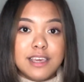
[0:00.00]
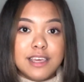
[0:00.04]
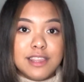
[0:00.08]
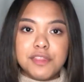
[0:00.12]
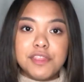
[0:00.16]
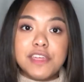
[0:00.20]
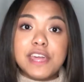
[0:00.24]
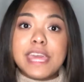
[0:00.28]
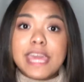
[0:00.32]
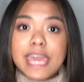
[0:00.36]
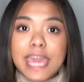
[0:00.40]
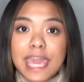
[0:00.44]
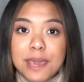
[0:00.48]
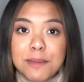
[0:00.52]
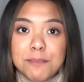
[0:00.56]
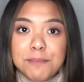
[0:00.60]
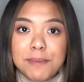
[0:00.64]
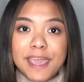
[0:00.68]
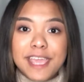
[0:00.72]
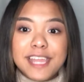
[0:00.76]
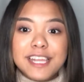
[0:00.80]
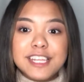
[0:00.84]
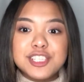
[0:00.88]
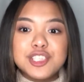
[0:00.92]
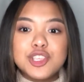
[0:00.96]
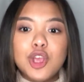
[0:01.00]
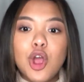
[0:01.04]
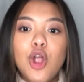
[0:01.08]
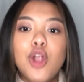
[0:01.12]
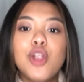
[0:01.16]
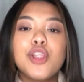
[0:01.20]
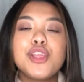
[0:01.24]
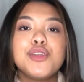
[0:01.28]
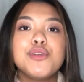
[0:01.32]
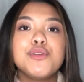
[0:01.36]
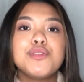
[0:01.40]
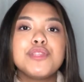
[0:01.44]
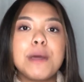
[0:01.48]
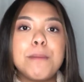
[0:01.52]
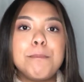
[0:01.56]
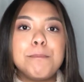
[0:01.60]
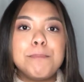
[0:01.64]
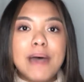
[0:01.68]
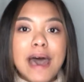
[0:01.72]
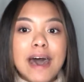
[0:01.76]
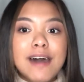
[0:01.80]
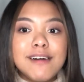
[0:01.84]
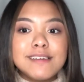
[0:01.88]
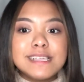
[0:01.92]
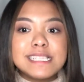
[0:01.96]
The campaign has argued that
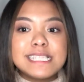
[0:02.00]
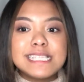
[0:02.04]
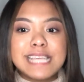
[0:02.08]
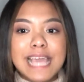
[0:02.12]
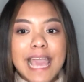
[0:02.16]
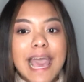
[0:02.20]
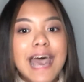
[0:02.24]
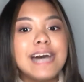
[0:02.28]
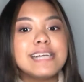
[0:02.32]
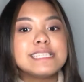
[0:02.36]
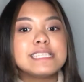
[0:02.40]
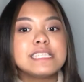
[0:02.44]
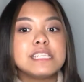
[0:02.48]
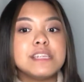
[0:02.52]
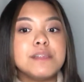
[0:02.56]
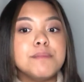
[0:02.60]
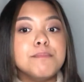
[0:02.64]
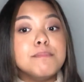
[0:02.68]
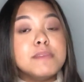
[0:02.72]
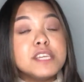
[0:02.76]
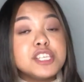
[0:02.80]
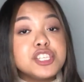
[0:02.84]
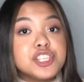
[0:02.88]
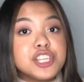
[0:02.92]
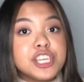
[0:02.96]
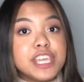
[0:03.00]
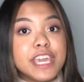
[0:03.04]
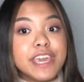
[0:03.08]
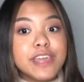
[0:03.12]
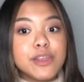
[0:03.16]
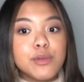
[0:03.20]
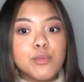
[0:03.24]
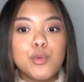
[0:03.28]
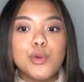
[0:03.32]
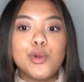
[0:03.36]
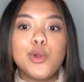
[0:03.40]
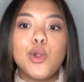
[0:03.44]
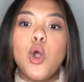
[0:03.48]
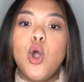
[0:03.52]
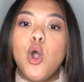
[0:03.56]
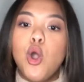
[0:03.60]
ballots casted in Michigan were